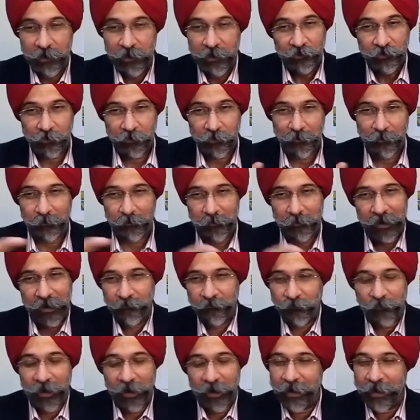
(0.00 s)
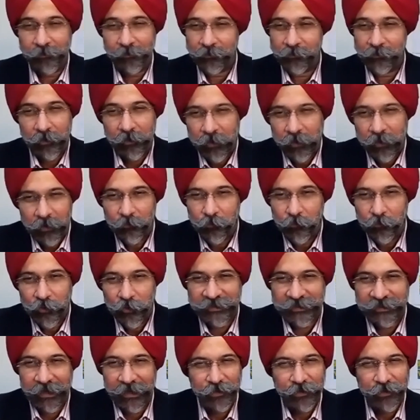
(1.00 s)
So my, friend uh, would
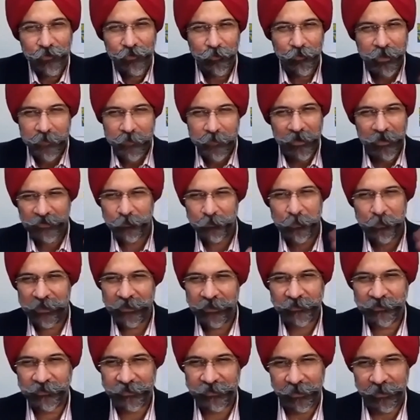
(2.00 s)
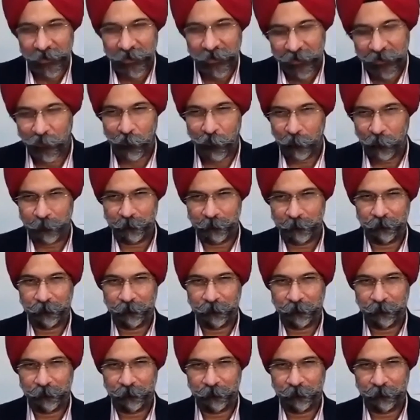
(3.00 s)
say, you know, he must be a CEO.